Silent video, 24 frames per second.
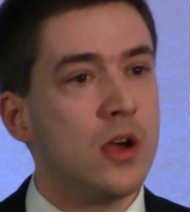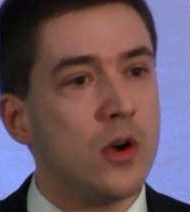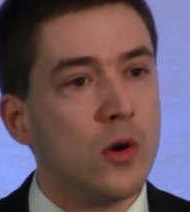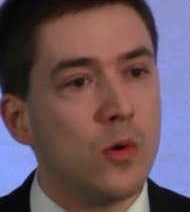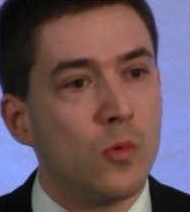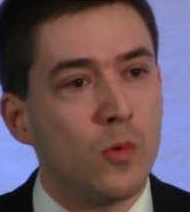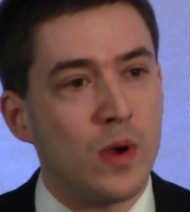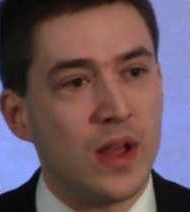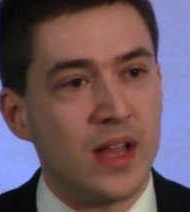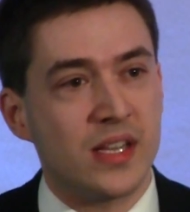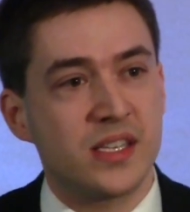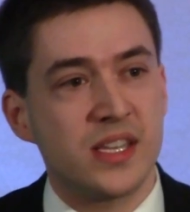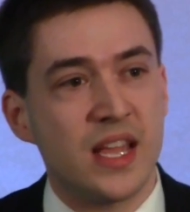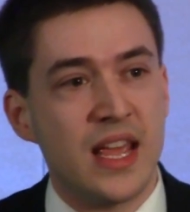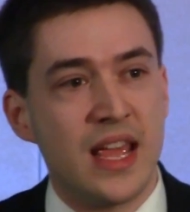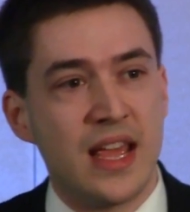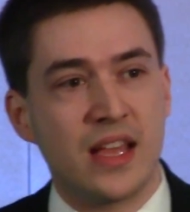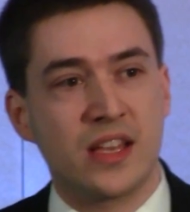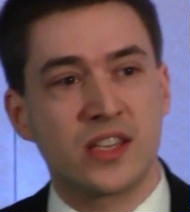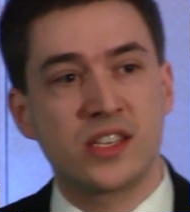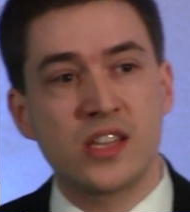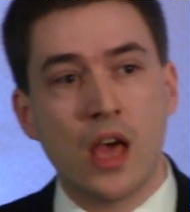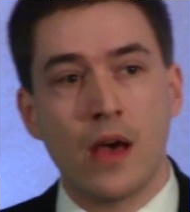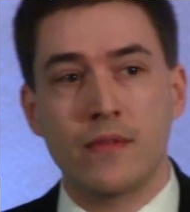we're seeing
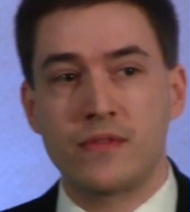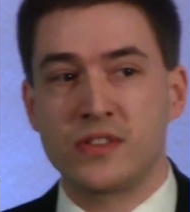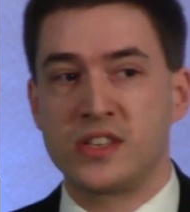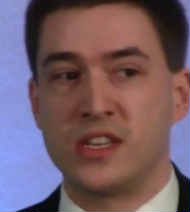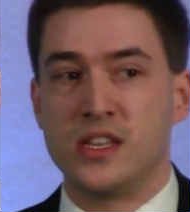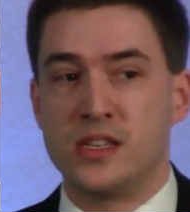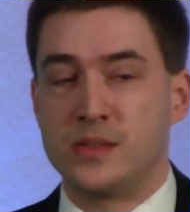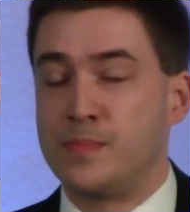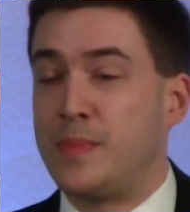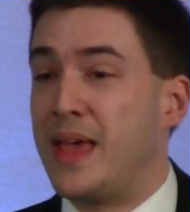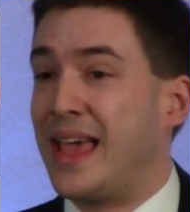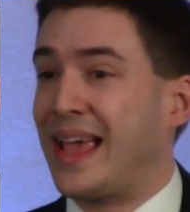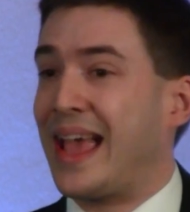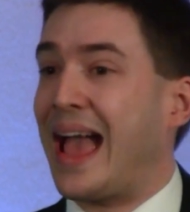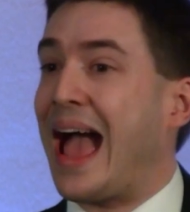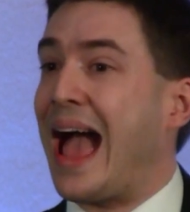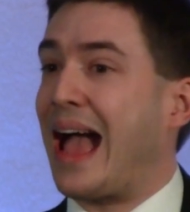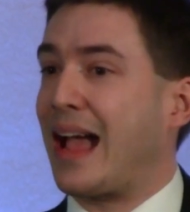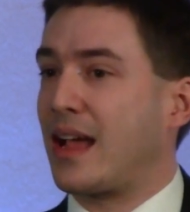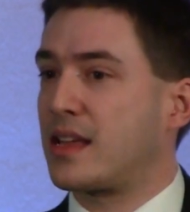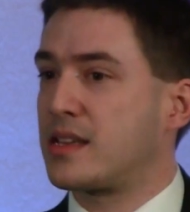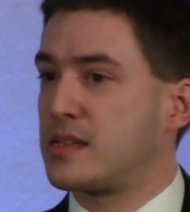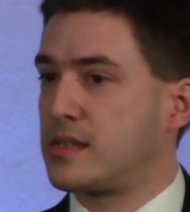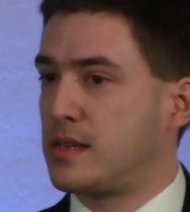services being
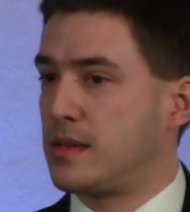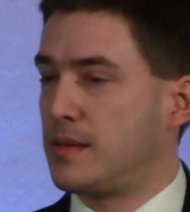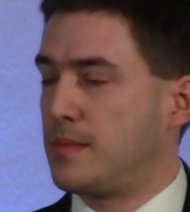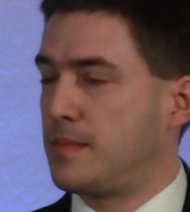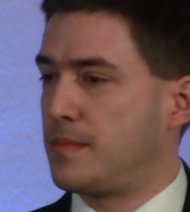axed.